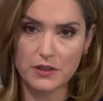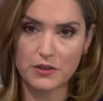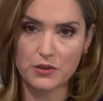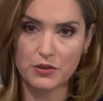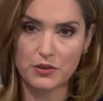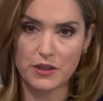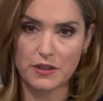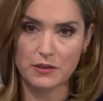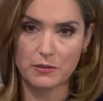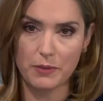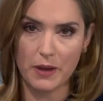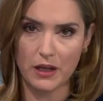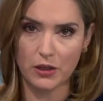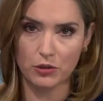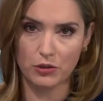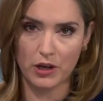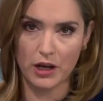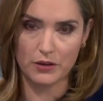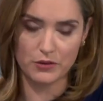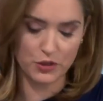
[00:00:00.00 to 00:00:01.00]
CBS News has a
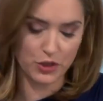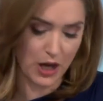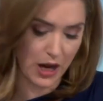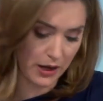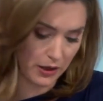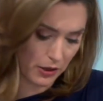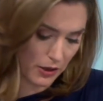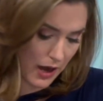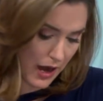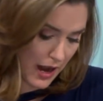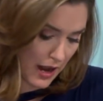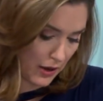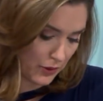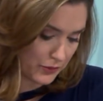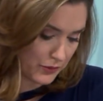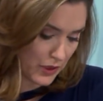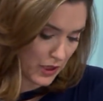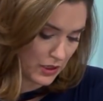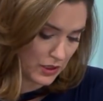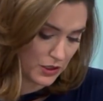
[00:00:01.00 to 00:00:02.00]
battleground tracker
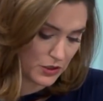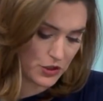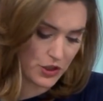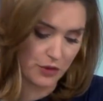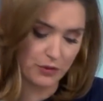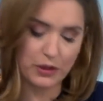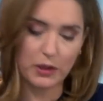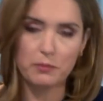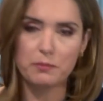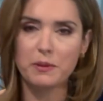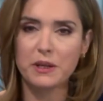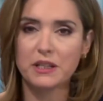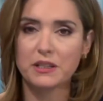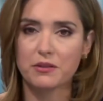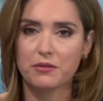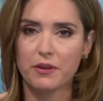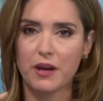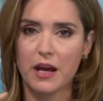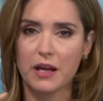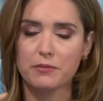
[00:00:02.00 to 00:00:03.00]
out, and it's showing a
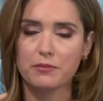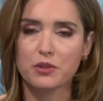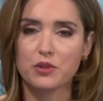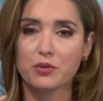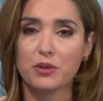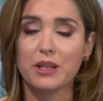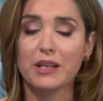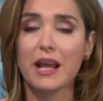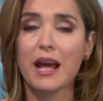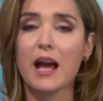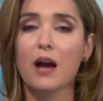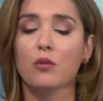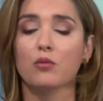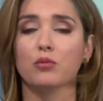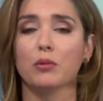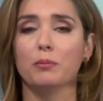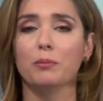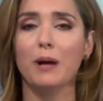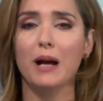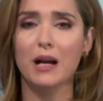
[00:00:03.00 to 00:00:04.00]
big divide between how
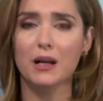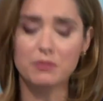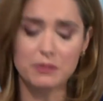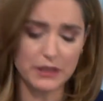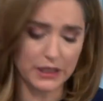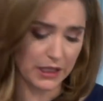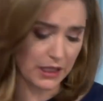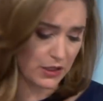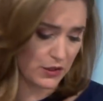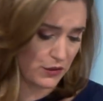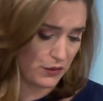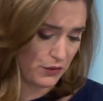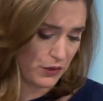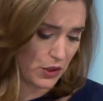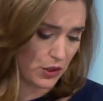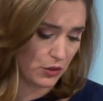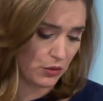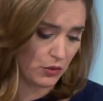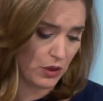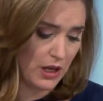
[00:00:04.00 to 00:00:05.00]
Republicans
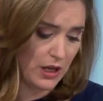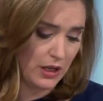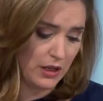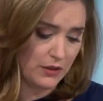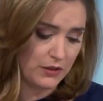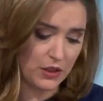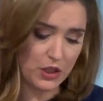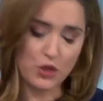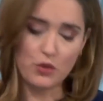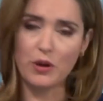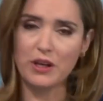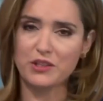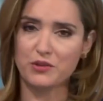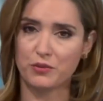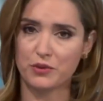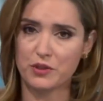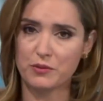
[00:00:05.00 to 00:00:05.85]
view the U.S.